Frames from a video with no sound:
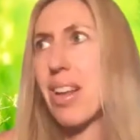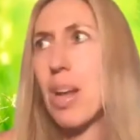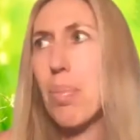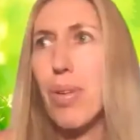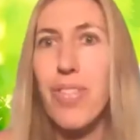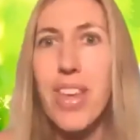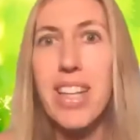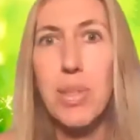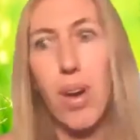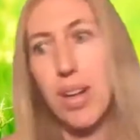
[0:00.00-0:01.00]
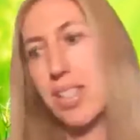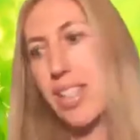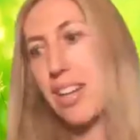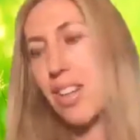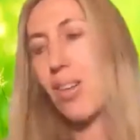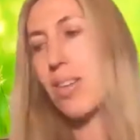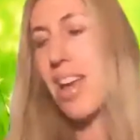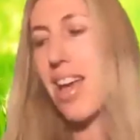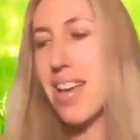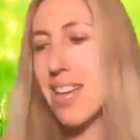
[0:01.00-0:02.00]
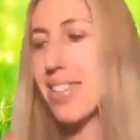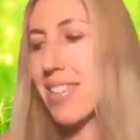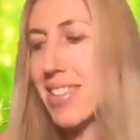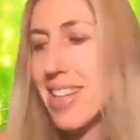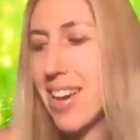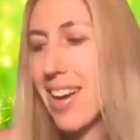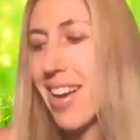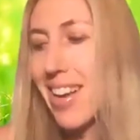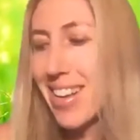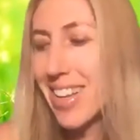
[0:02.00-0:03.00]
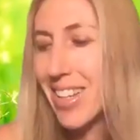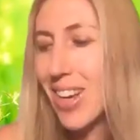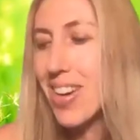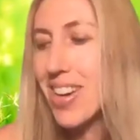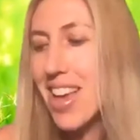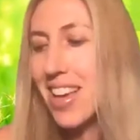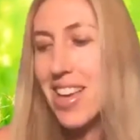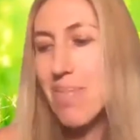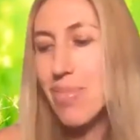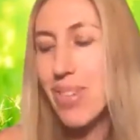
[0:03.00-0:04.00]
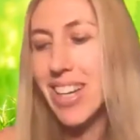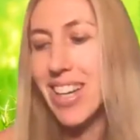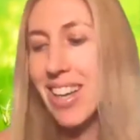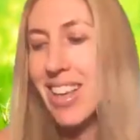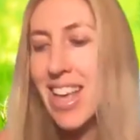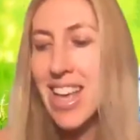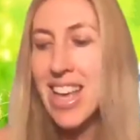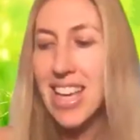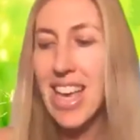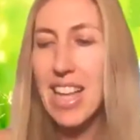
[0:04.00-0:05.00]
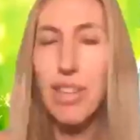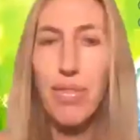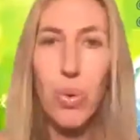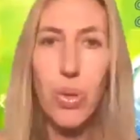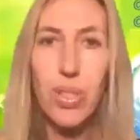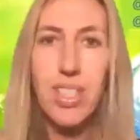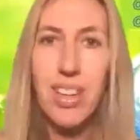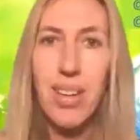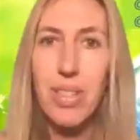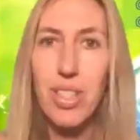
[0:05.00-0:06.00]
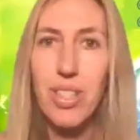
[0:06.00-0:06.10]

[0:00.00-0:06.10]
a number of years where I'd said Kanye and Kanye and Kim were going to get divorced. It